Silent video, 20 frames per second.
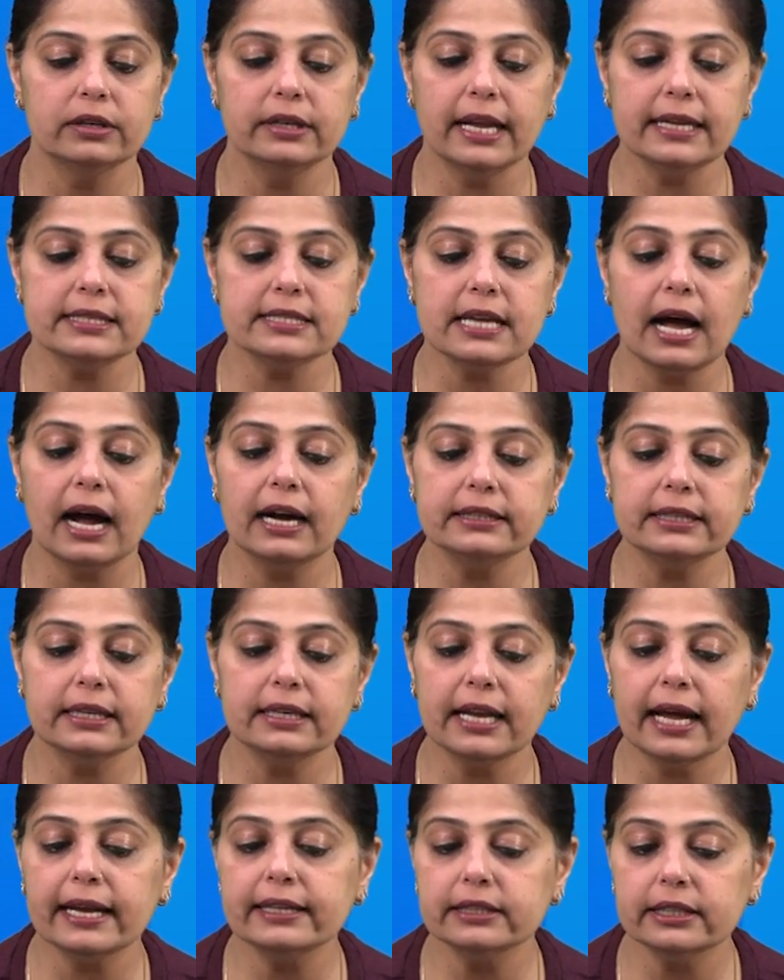let's
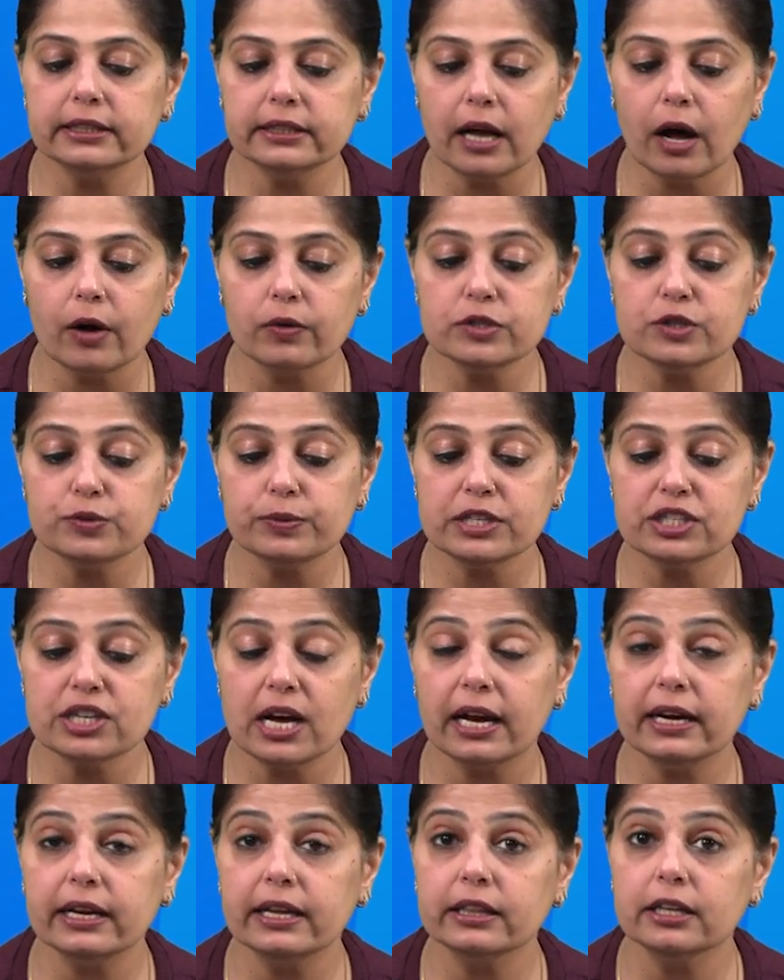underline the nouns which
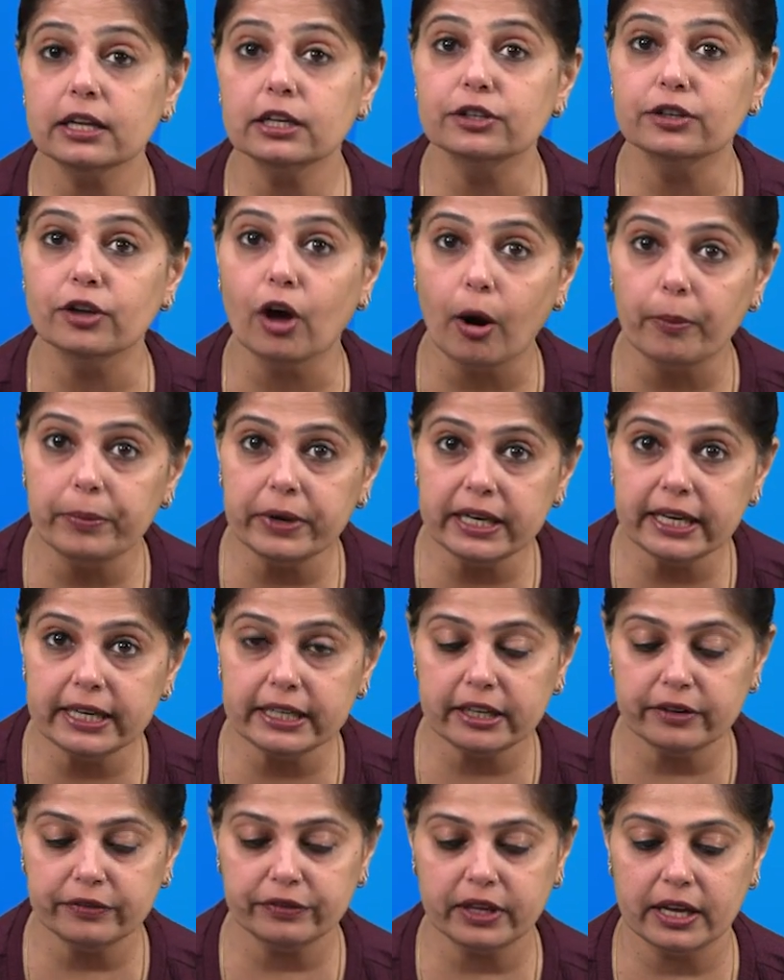are in the
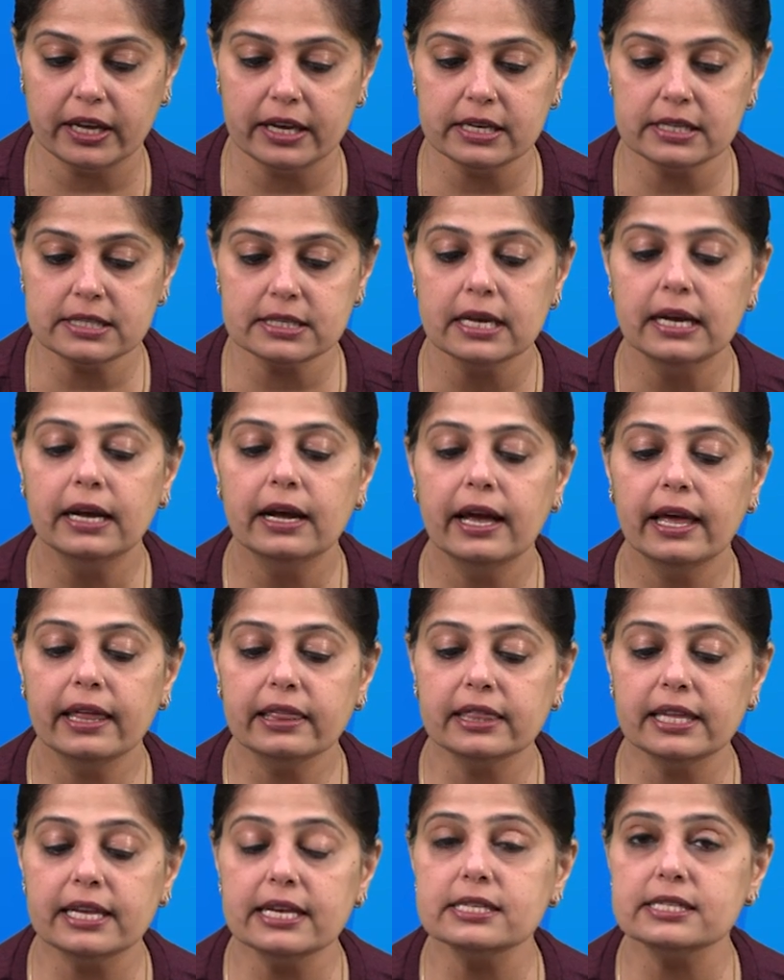nominative case
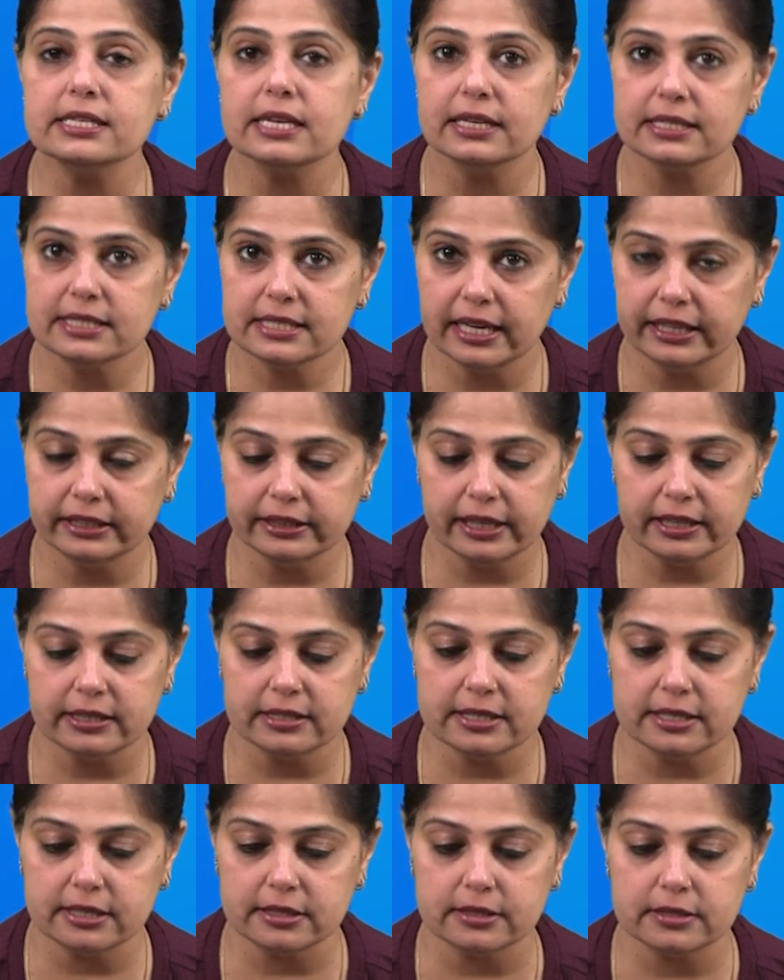in these
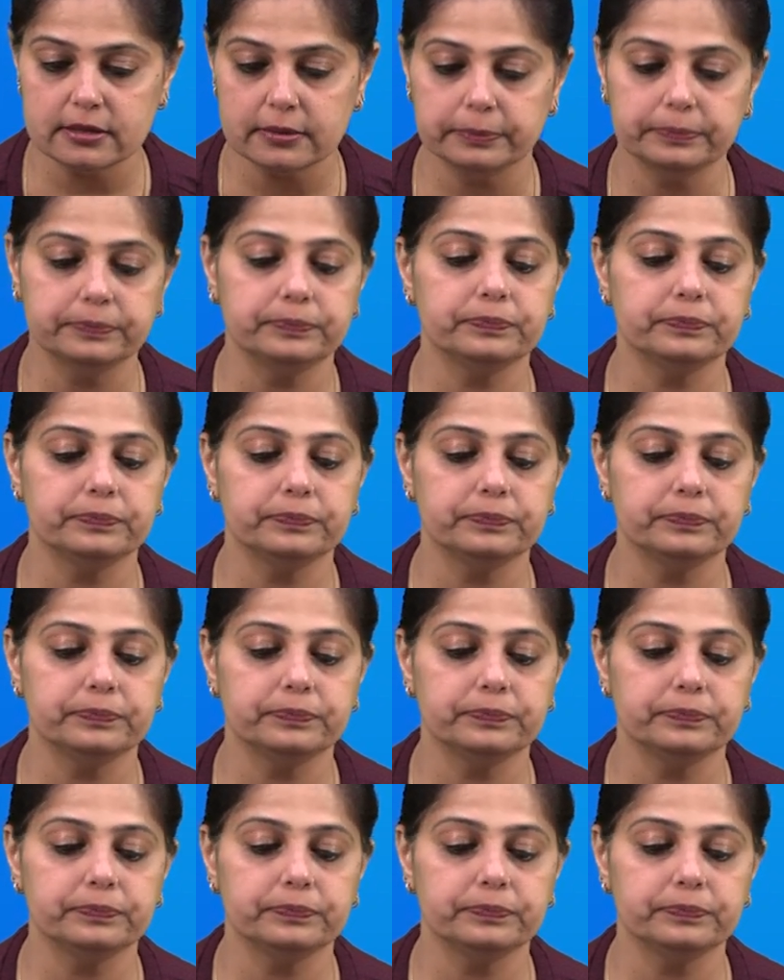sentences.